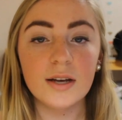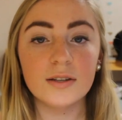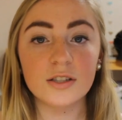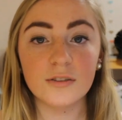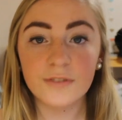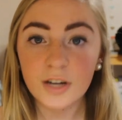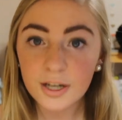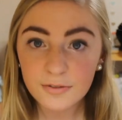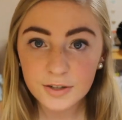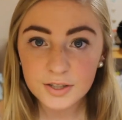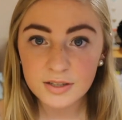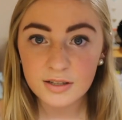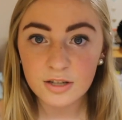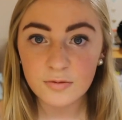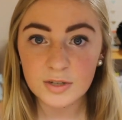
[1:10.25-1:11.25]
So the very
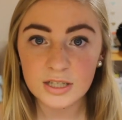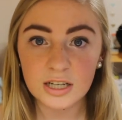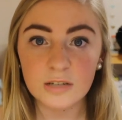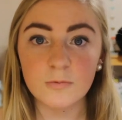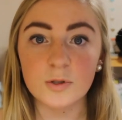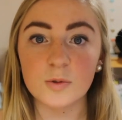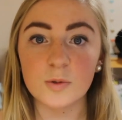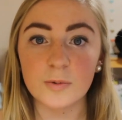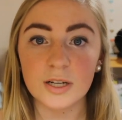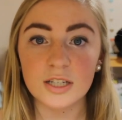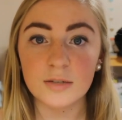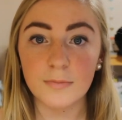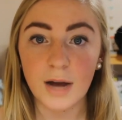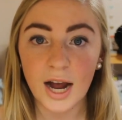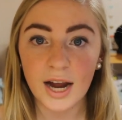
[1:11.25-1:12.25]
first thing that we did was we went
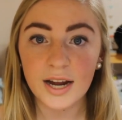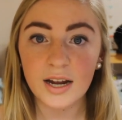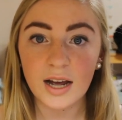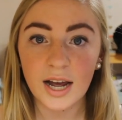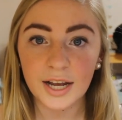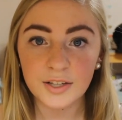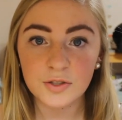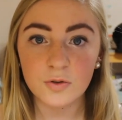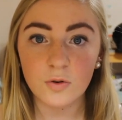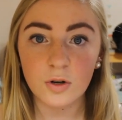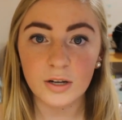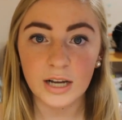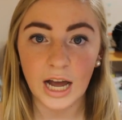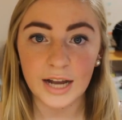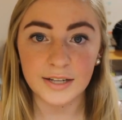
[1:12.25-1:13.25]
to my high
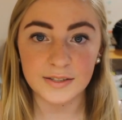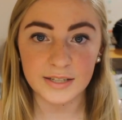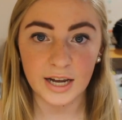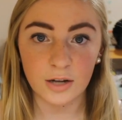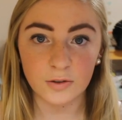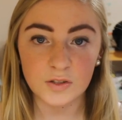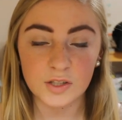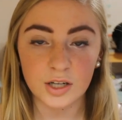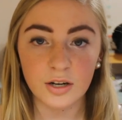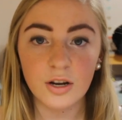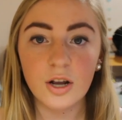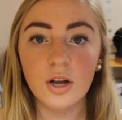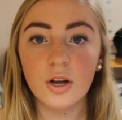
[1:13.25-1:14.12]
school guidance counselor,